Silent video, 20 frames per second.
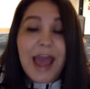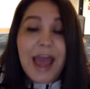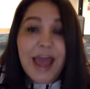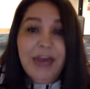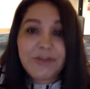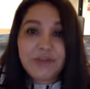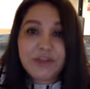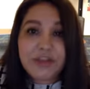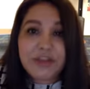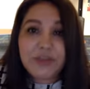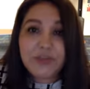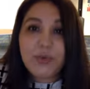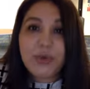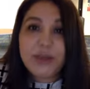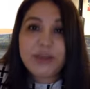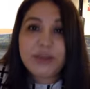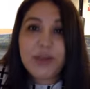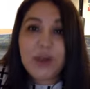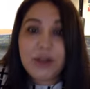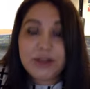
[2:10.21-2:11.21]
After this, we
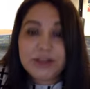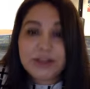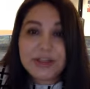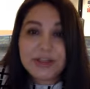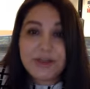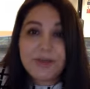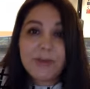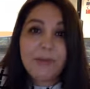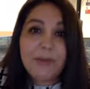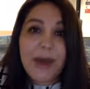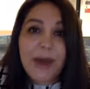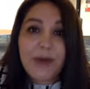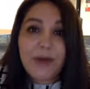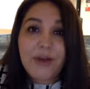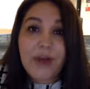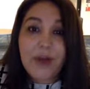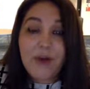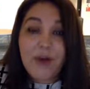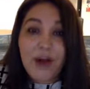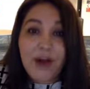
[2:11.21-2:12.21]
can talk to them about
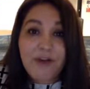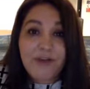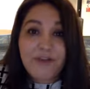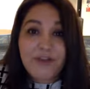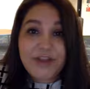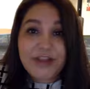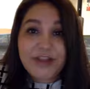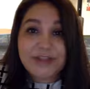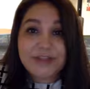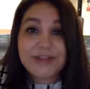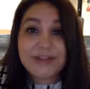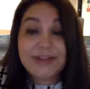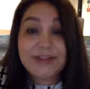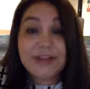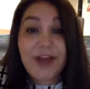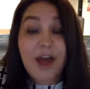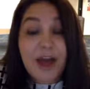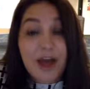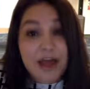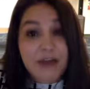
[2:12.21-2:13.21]
how confidence does
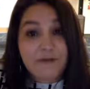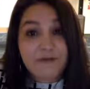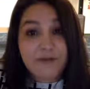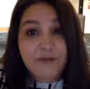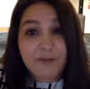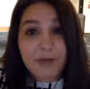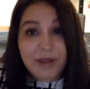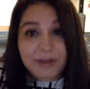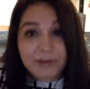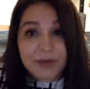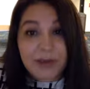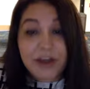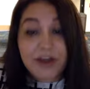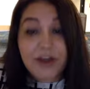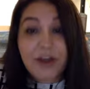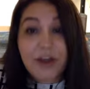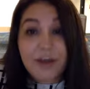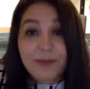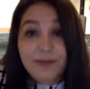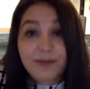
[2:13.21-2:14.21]
not come from us, but it
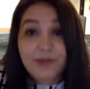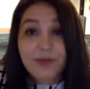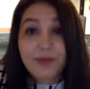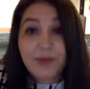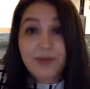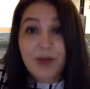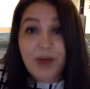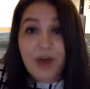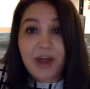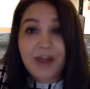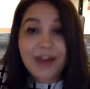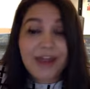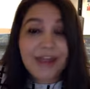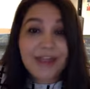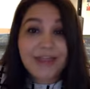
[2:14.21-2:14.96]
comes from God,